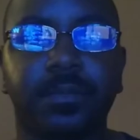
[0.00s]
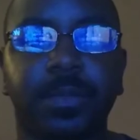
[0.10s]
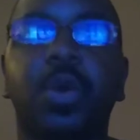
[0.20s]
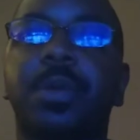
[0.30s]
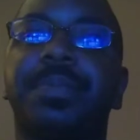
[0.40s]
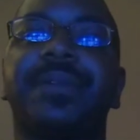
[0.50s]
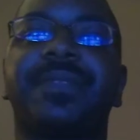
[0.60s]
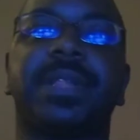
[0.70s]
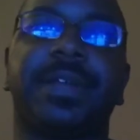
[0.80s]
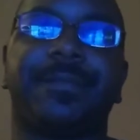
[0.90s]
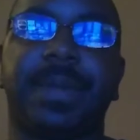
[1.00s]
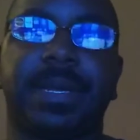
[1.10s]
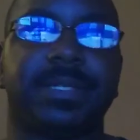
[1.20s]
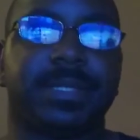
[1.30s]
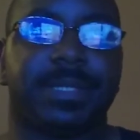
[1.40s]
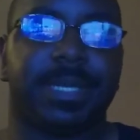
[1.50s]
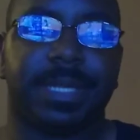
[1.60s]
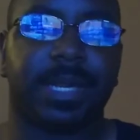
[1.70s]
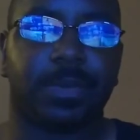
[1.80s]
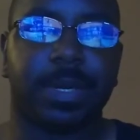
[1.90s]
or above the left pec, I should say,
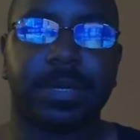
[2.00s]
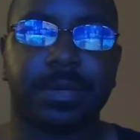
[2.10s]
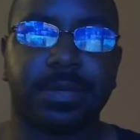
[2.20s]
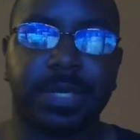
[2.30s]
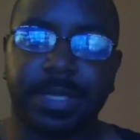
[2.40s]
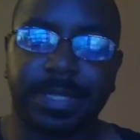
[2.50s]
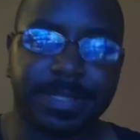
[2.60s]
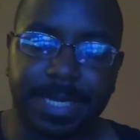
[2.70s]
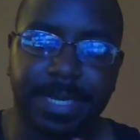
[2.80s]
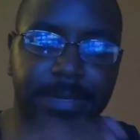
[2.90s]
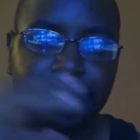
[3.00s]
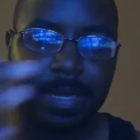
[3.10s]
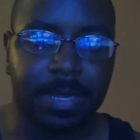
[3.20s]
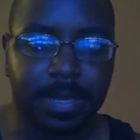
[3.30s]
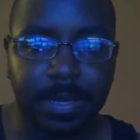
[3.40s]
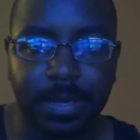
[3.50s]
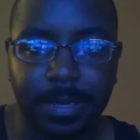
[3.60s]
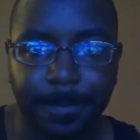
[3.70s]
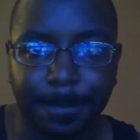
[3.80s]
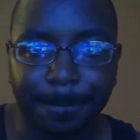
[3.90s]
like right underneath the skin.
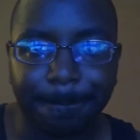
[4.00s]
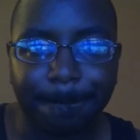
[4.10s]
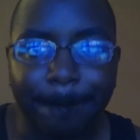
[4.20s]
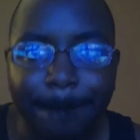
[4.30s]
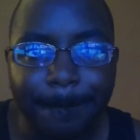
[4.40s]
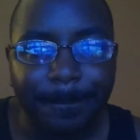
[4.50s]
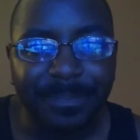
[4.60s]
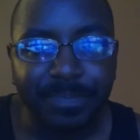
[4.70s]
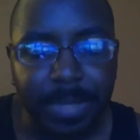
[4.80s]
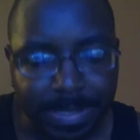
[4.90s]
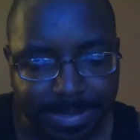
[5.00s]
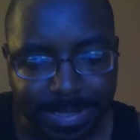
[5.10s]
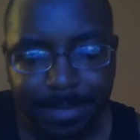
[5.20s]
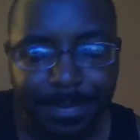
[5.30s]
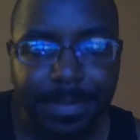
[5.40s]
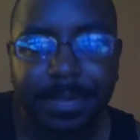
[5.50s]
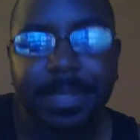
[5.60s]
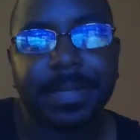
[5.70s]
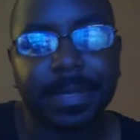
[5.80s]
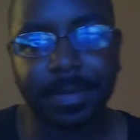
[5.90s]
Um,
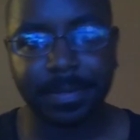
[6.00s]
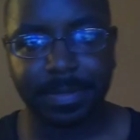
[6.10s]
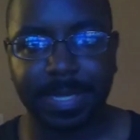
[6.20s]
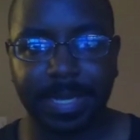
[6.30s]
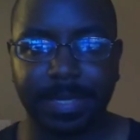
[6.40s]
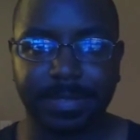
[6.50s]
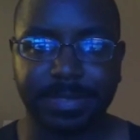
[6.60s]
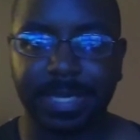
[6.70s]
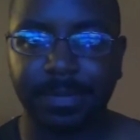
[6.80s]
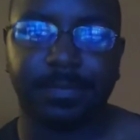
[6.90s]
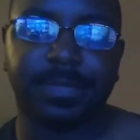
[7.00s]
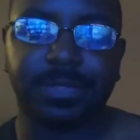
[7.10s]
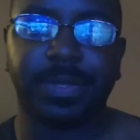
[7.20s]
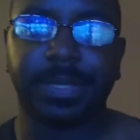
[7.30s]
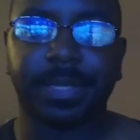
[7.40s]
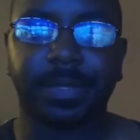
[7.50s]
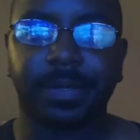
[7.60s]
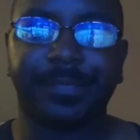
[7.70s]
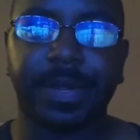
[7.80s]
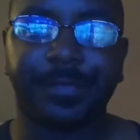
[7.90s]
Typically they say between like
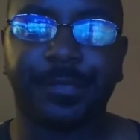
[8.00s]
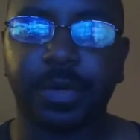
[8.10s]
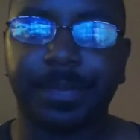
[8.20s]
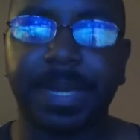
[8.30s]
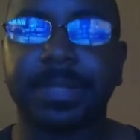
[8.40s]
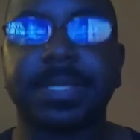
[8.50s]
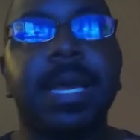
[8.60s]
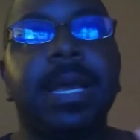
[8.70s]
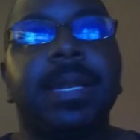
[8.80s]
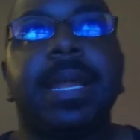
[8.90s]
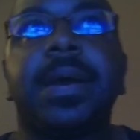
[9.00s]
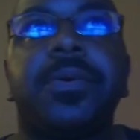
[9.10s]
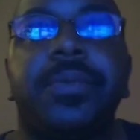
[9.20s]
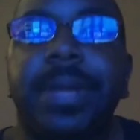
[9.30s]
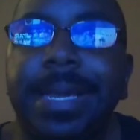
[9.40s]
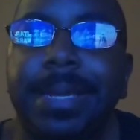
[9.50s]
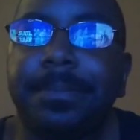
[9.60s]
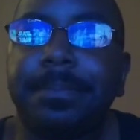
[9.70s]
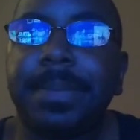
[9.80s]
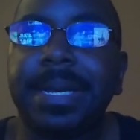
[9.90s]
35 to 40 pounds. Now,
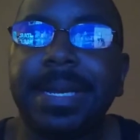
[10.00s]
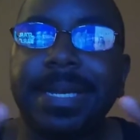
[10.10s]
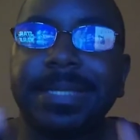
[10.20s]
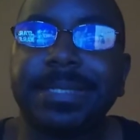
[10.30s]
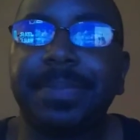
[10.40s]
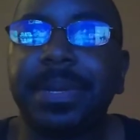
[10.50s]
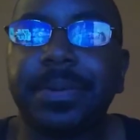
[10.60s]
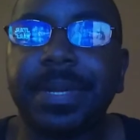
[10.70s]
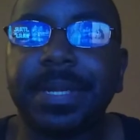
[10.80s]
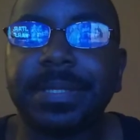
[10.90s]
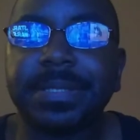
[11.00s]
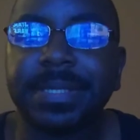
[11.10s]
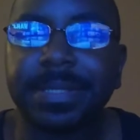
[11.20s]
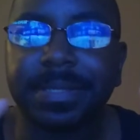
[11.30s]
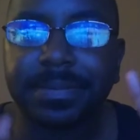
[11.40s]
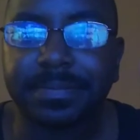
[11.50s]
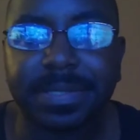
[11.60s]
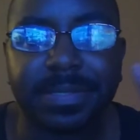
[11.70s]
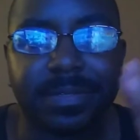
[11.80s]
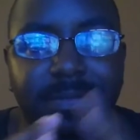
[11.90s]
in my experience, in
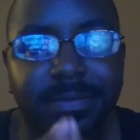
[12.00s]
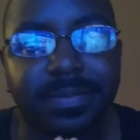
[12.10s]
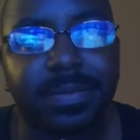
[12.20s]
the